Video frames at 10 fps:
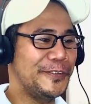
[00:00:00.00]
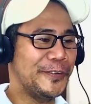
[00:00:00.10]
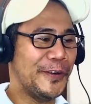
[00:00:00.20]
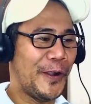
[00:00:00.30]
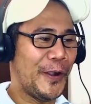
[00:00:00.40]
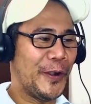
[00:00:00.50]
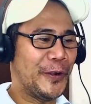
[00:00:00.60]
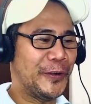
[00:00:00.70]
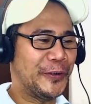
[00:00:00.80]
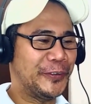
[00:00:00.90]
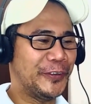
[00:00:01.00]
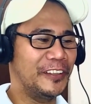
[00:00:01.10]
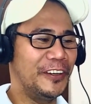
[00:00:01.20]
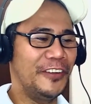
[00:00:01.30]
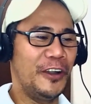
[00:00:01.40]
Whoa, I
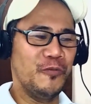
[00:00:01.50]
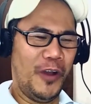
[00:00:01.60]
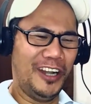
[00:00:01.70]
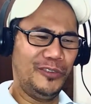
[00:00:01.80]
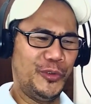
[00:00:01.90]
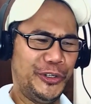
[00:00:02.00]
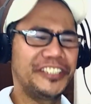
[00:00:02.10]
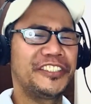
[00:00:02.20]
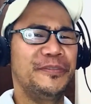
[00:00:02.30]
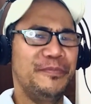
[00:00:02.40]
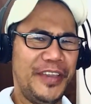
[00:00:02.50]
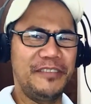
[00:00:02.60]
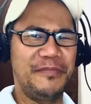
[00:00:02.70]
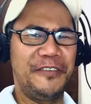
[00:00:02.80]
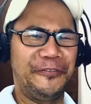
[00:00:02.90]
love how warm words
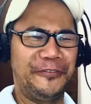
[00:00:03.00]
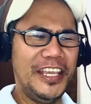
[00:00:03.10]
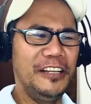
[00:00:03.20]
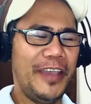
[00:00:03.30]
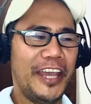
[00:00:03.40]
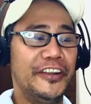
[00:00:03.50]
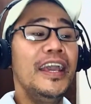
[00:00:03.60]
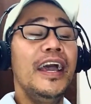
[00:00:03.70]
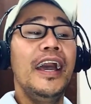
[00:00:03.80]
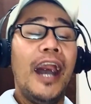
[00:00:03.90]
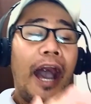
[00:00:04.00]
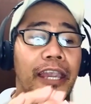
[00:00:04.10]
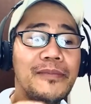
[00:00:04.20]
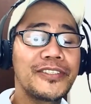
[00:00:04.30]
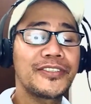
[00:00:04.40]
make me feel better.
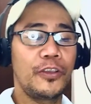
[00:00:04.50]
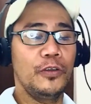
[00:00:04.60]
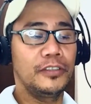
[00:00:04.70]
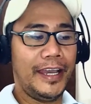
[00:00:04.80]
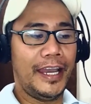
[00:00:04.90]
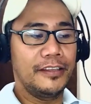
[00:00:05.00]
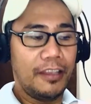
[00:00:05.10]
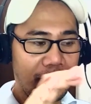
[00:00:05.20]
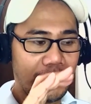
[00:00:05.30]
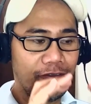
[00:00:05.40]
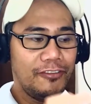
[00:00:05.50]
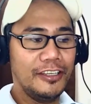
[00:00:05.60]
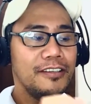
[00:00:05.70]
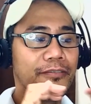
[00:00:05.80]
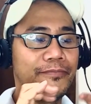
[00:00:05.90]
I am so glad that
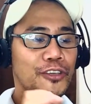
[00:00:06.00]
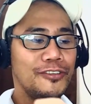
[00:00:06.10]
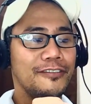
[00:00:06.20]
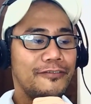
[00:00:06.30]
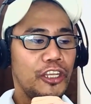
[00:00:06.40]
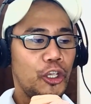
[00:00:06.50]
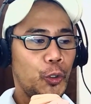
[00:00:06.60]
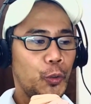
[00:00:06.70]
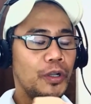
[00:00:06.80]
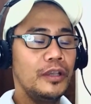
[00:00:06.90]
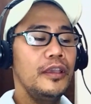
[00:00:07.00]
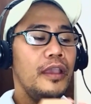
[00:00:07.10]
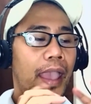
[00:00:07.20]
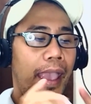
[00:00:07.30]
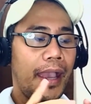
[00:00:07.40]
this music video
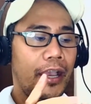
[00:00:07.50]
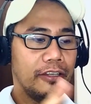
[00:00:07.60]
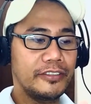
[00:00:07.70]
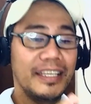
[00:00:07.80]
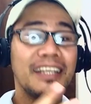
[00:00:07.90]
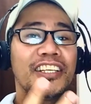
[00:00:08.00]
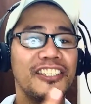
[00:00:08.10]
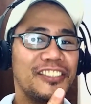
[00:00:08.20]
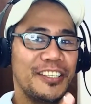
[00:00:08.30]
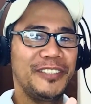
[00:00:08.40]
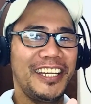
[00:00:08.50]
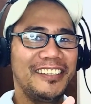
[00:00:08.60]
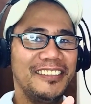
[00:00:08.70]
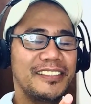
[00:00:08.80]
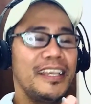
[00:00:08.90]
has English
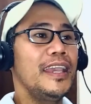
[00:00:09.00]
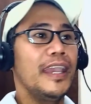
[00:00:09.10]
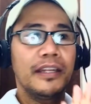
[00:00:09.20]
subtitles.